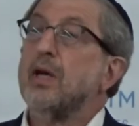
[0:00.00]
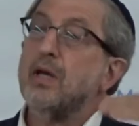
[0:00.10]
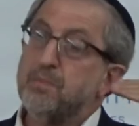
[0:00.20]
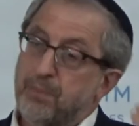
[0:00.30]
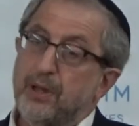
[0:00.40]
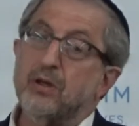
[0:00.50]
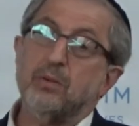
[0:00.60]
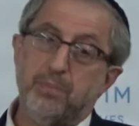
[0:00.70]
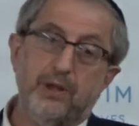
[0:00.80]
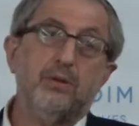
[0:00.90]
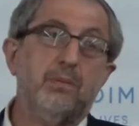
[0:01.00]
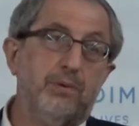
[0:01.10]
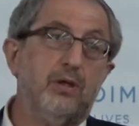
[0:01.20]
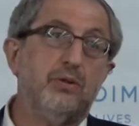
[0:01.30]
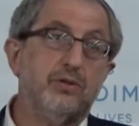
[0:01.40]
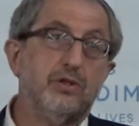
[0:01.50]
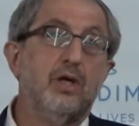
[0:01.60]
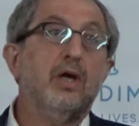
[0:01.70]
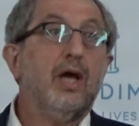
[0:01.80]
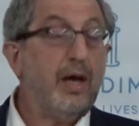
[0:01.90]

in peer to peer abuse,